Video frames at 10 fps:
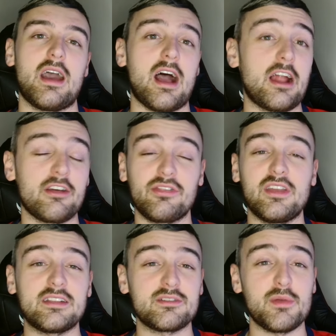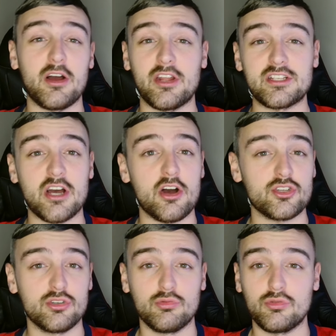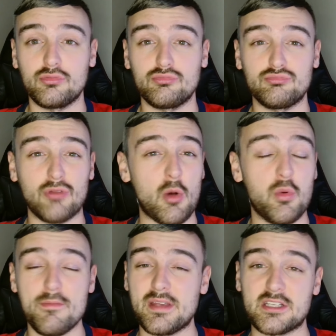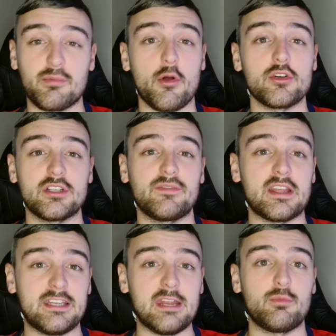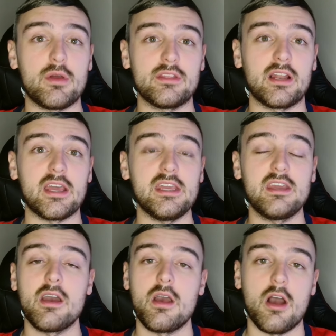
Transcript: And I think, to be honest, Arsenal, I wouldn't be surprised if they did win the league.